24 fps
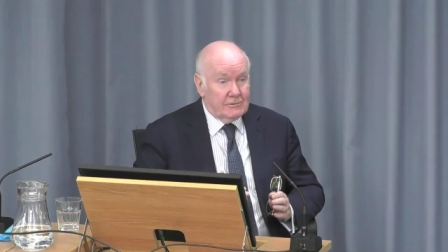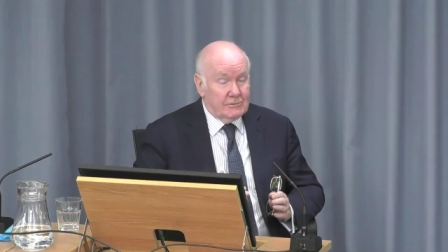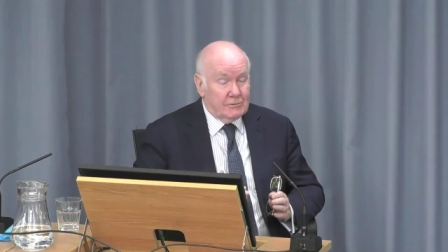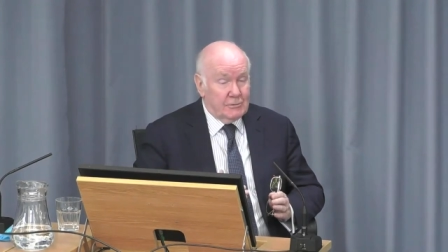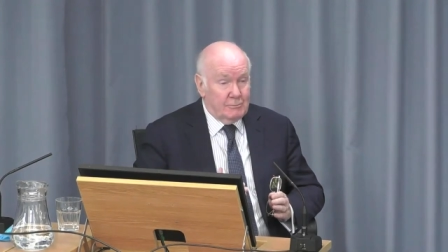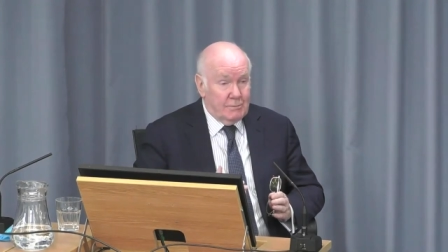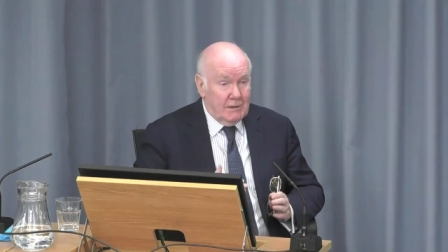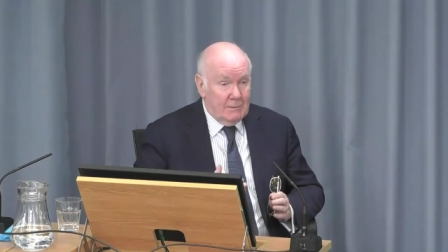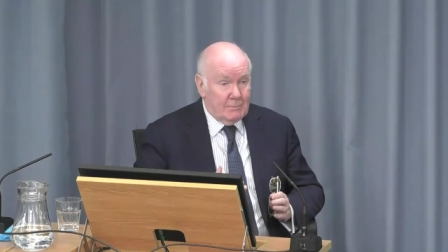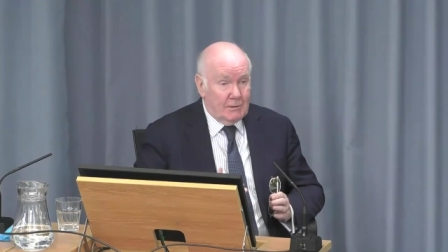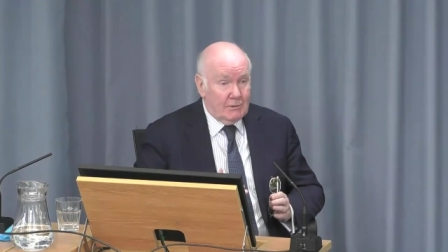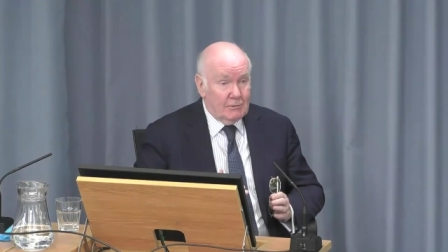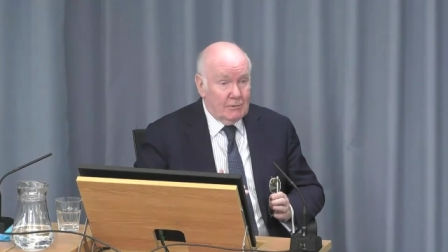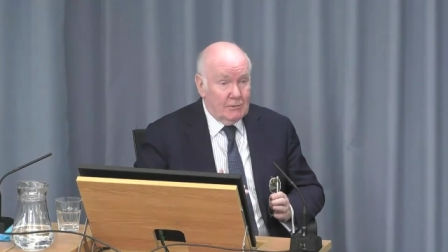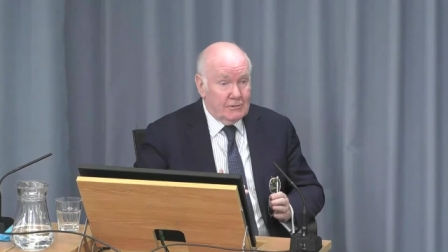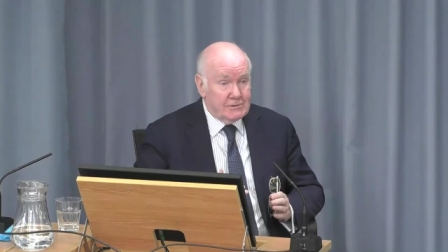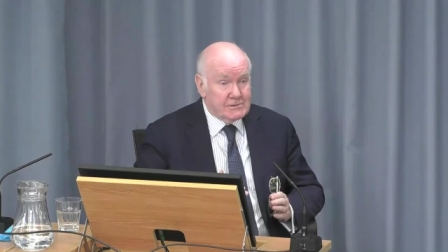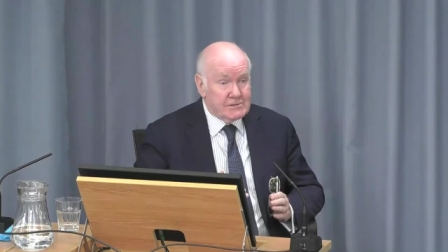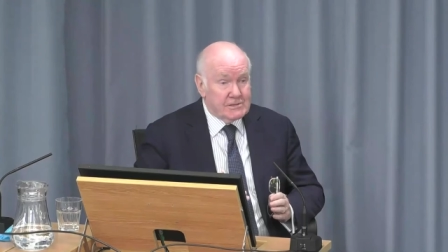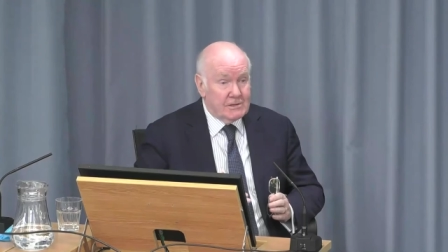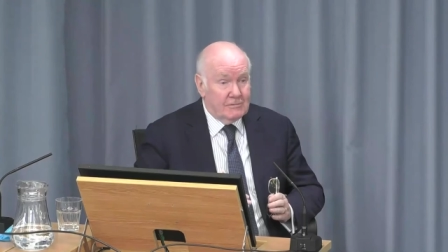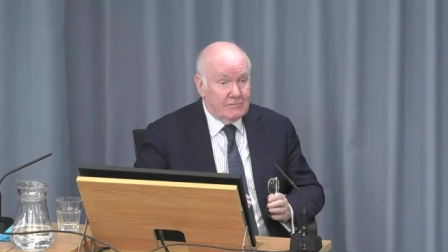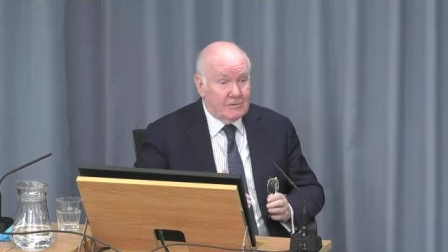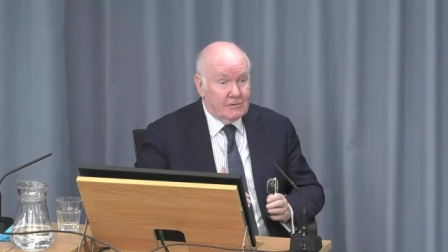to people
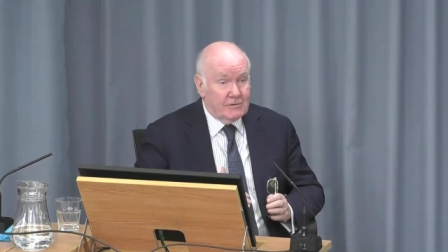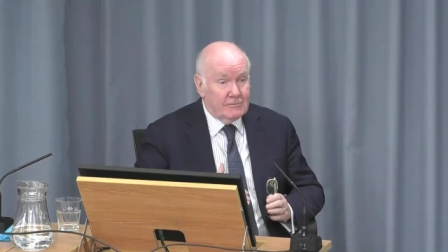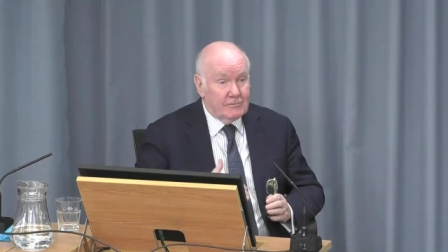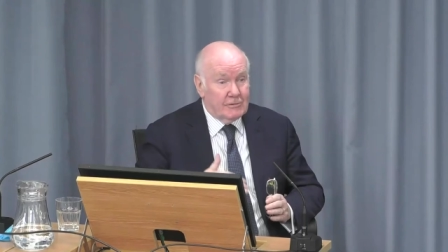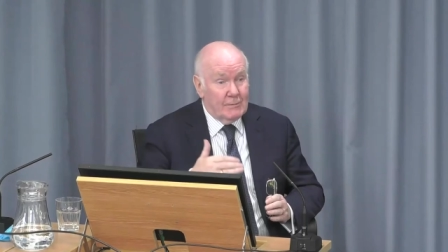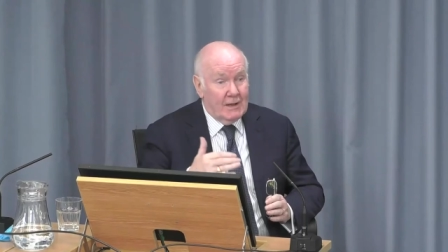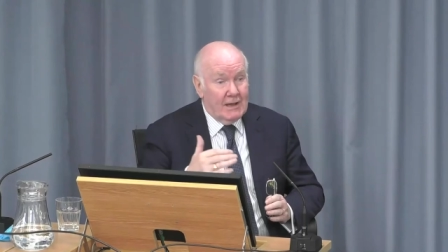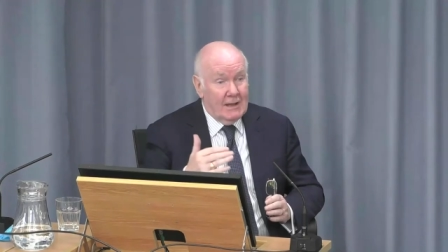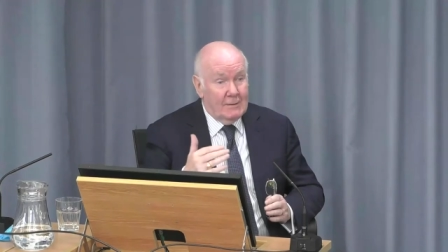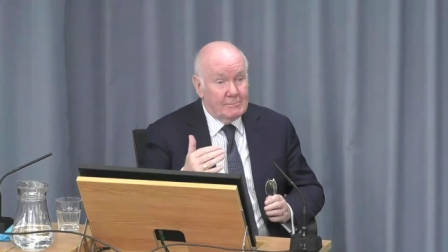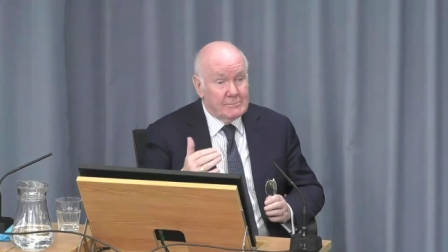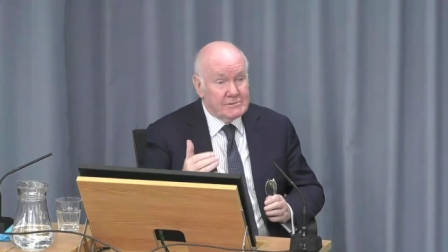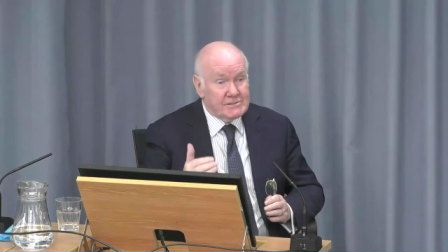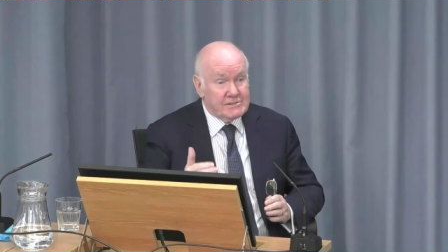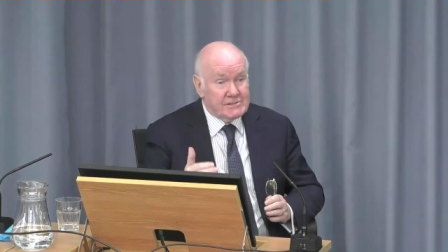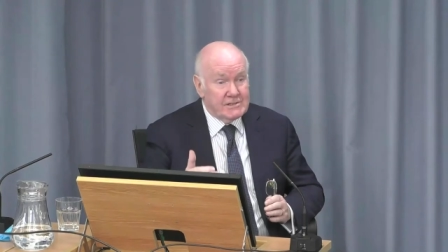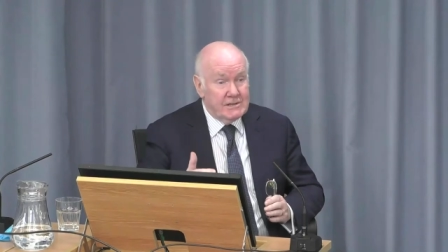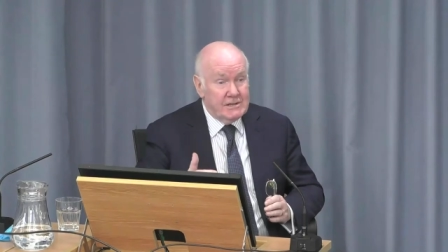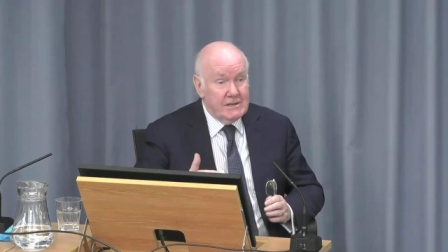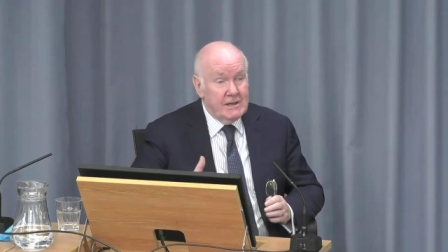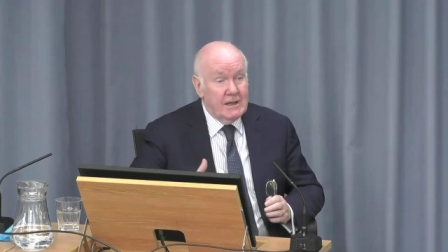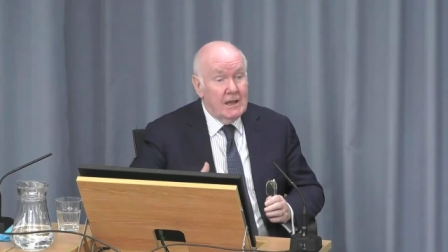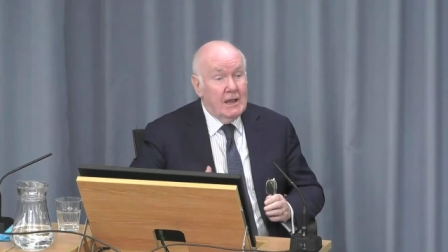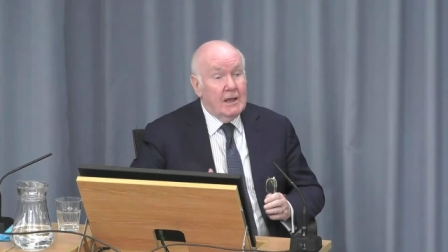who'd suffered from hep
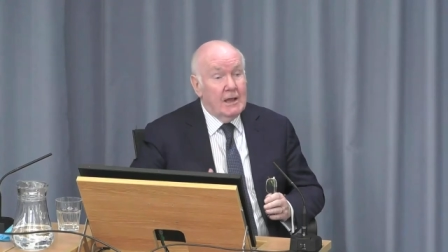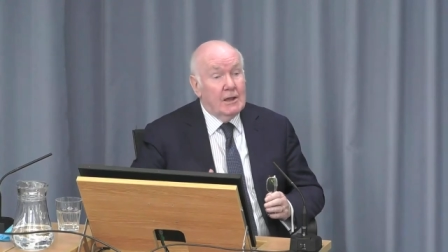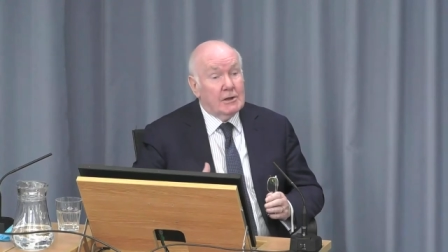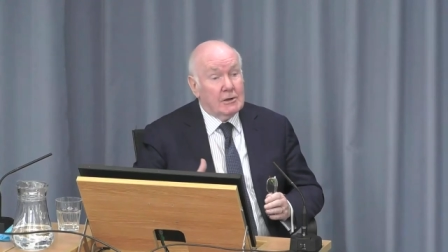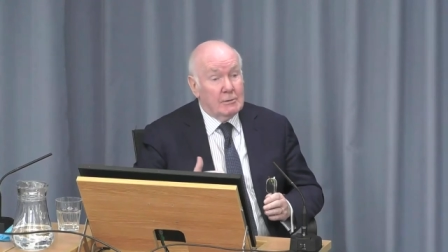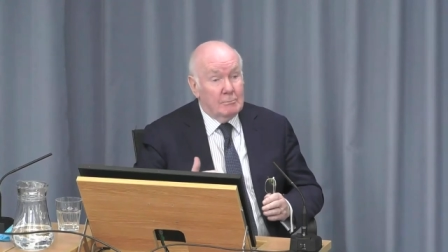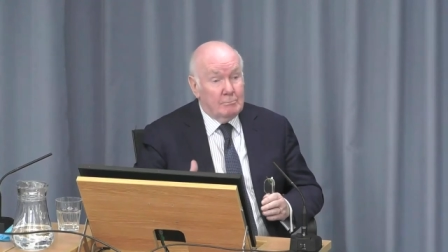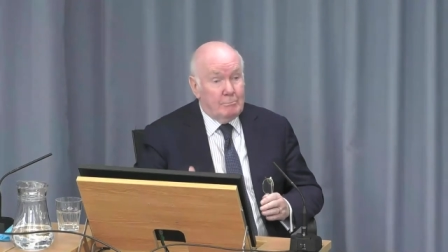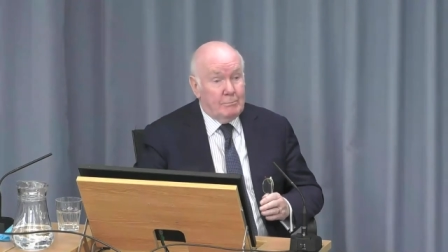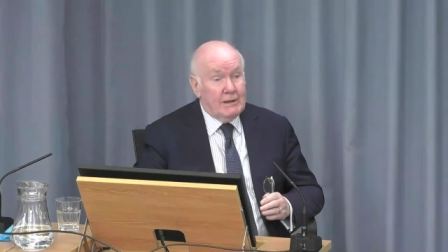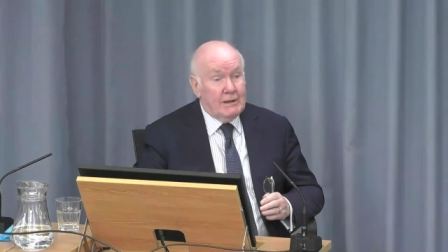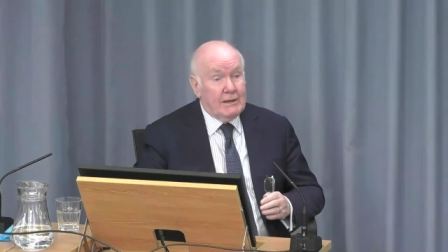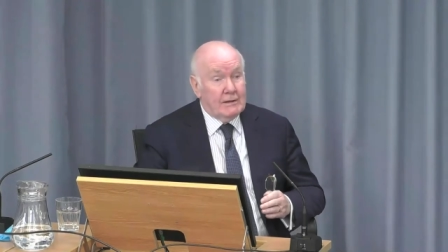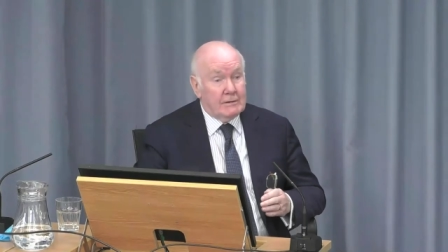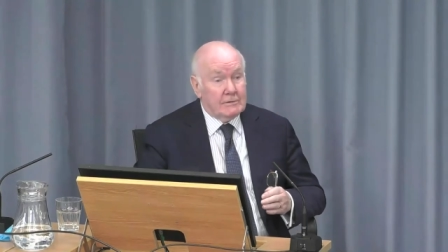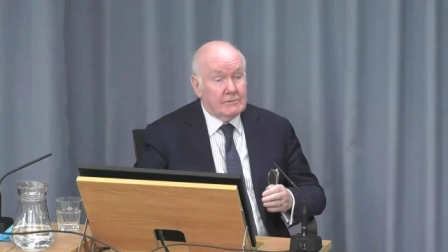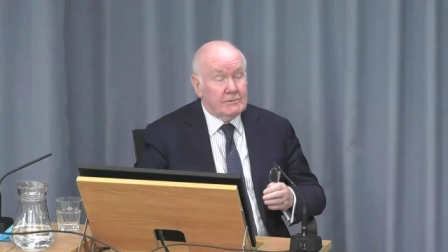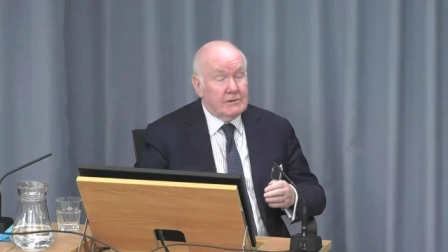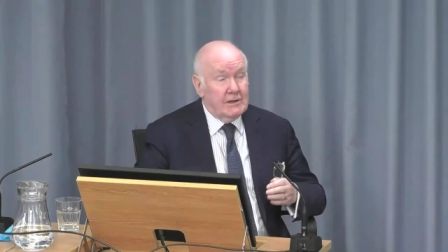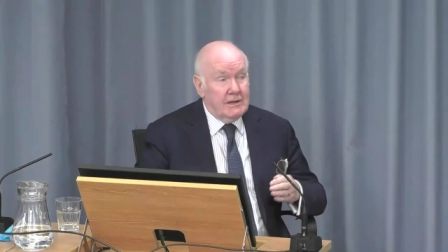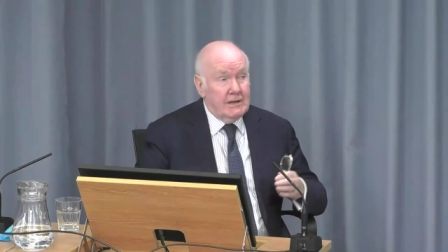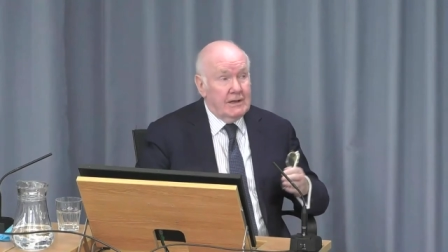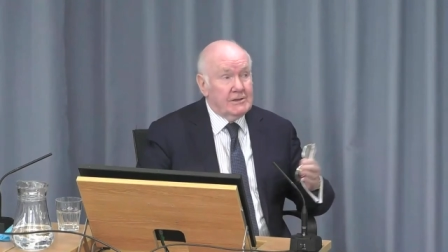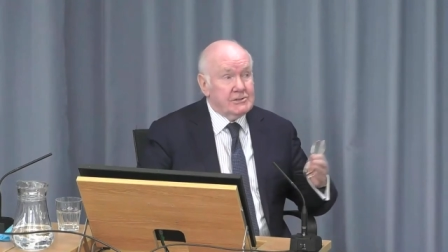C
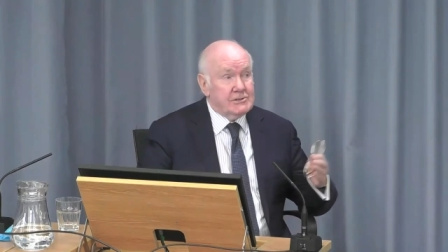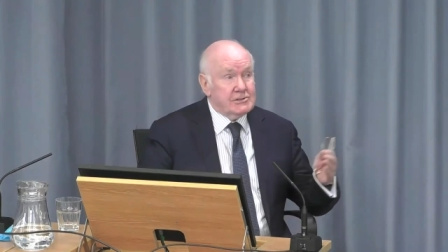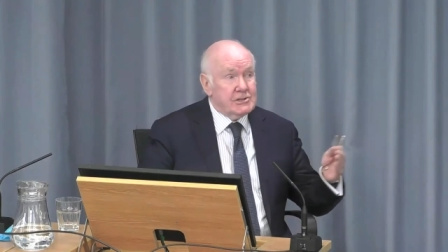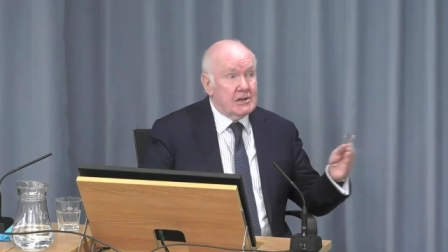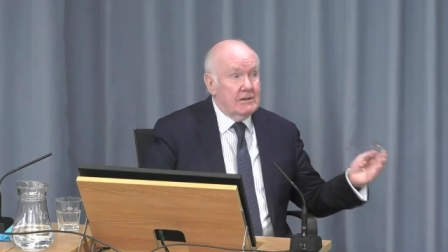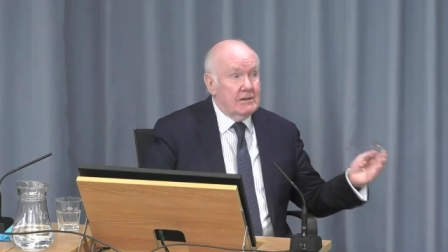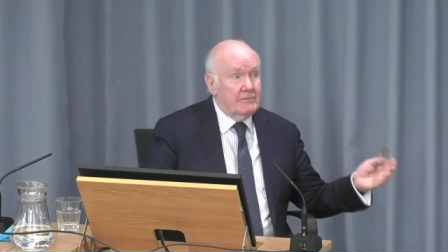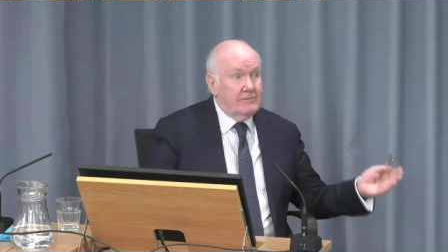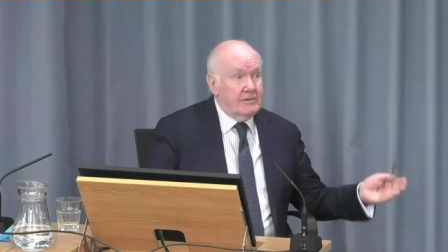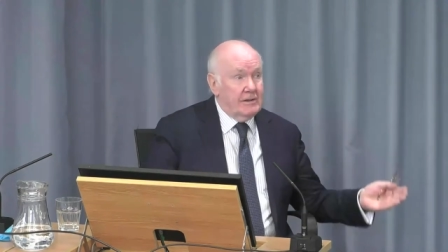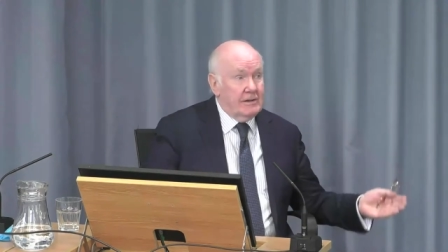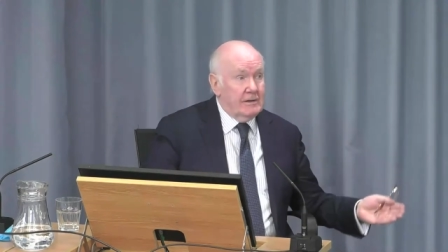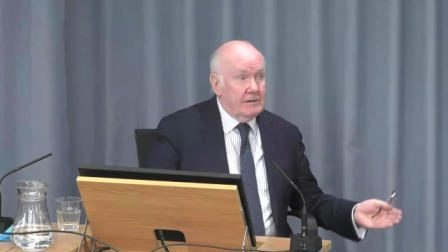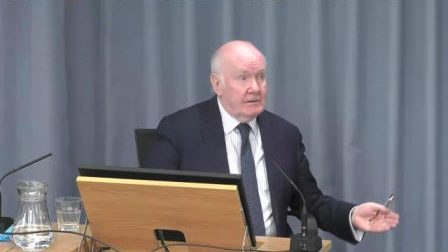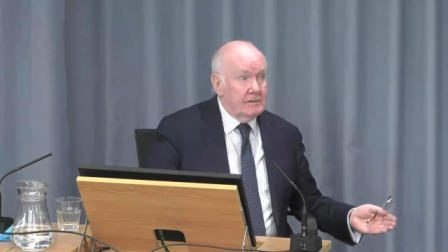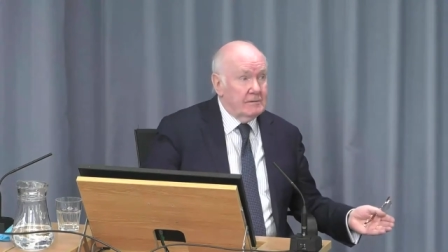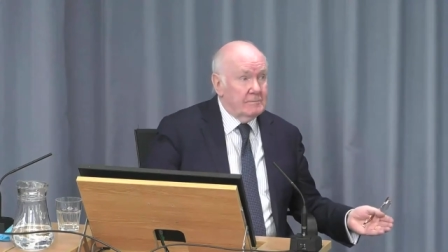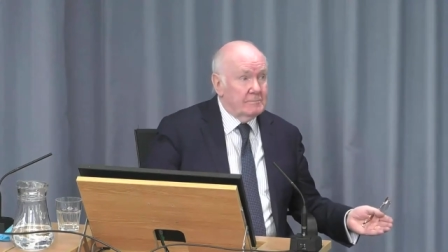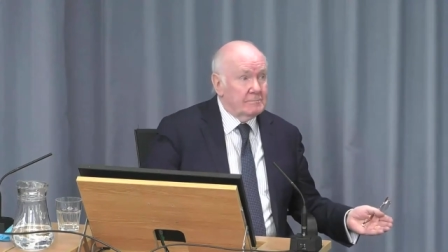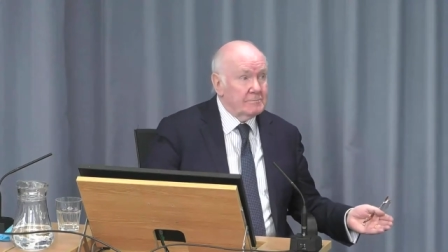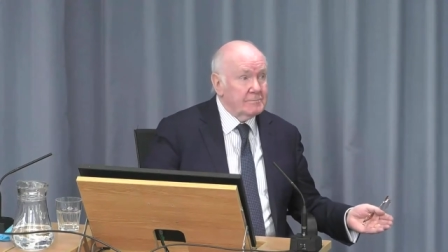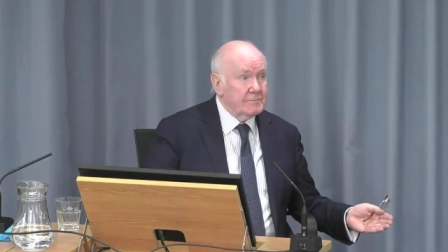compared to HIV.